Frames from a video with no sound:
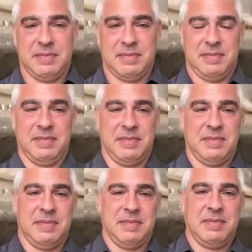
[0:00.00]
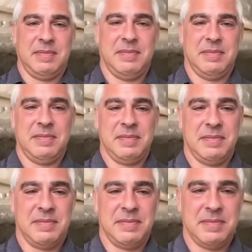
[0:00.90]

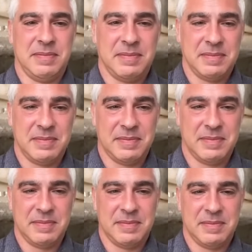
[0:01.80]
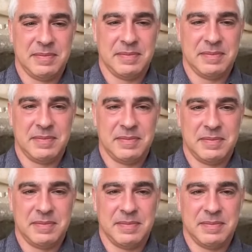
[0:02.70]

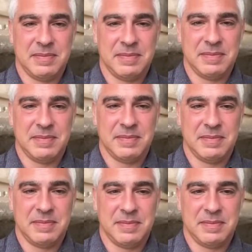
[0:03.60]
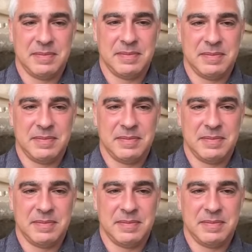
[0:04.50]
(silent)